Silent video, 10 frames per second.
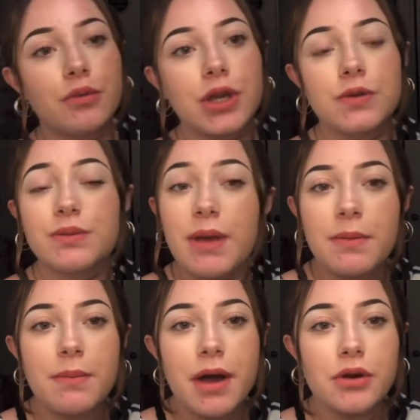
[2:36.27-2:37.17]
We used
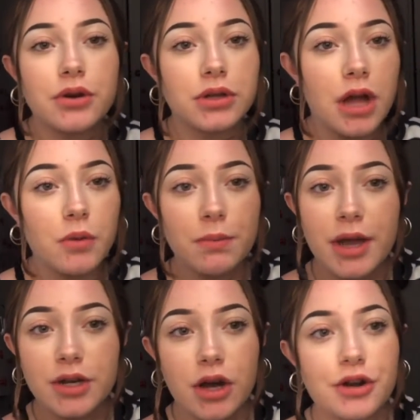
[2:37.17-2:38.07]
baby powder a lot with
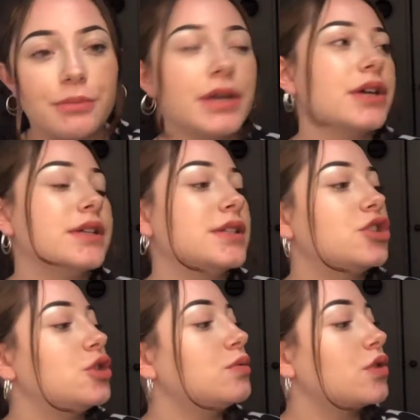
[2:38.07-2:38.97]
my daughter because
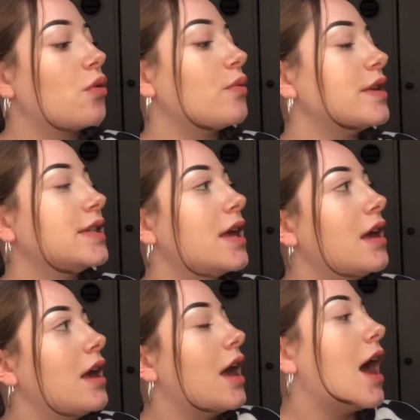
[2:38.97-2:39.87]
she was always
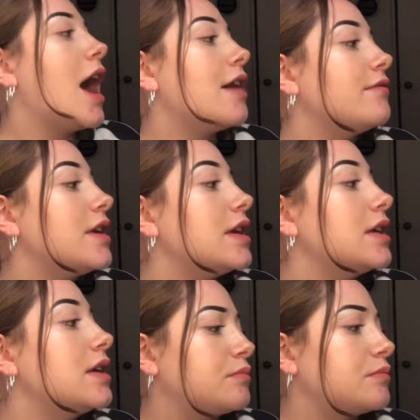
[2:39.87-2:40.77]

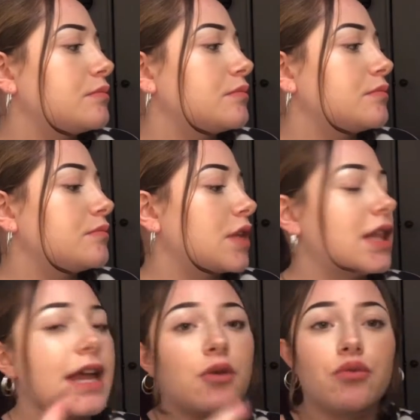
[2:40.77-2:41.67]
having
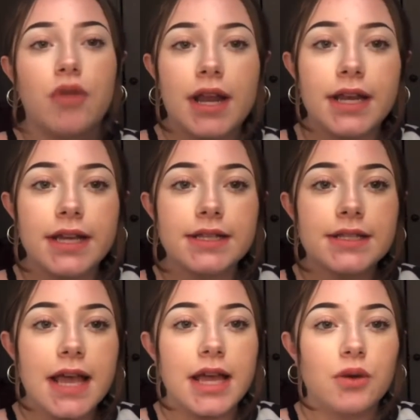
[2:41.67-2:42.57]
like redness
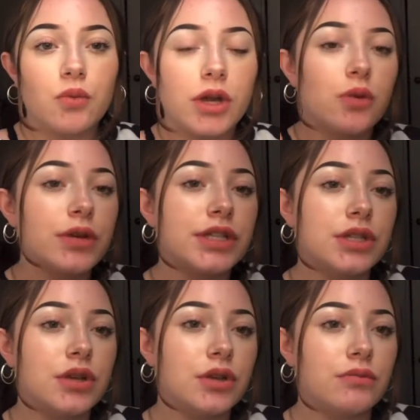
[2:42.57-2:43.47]
and we always
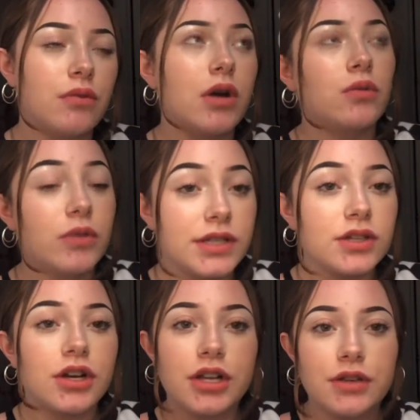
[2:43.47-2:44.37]
well we
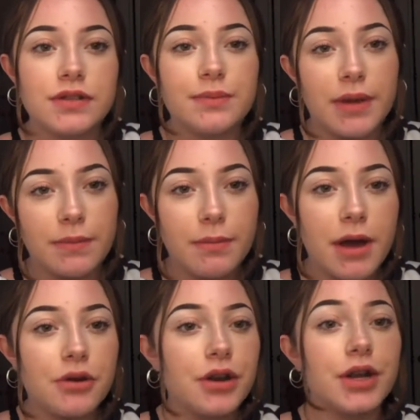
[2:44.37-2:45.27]
started using baby
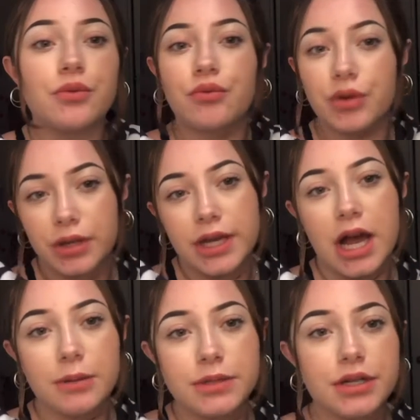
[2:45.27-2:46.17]
powder and it really
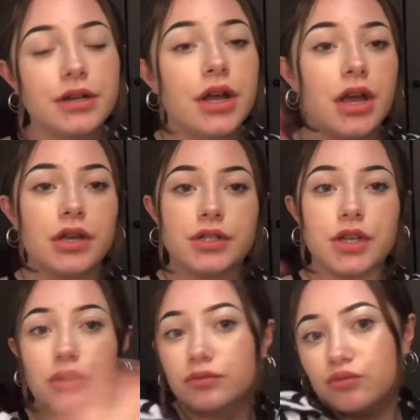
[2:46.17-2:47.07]
helped her so